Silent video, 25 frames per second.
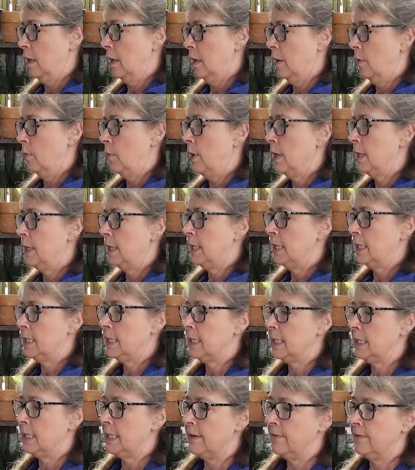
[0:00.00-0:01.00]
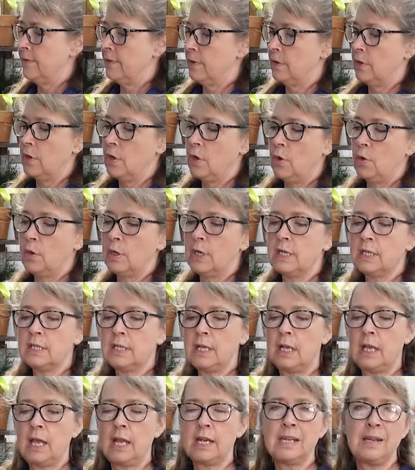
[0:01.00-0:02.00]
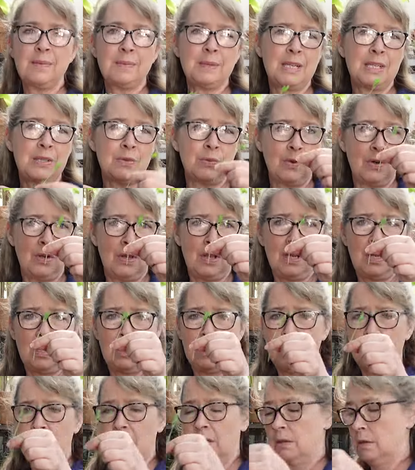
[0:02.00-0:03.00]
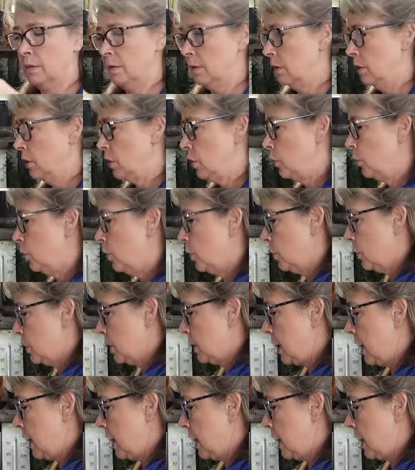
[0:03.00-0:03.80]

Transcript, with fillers: I want this leaf node, because a lot of times that's where the new roots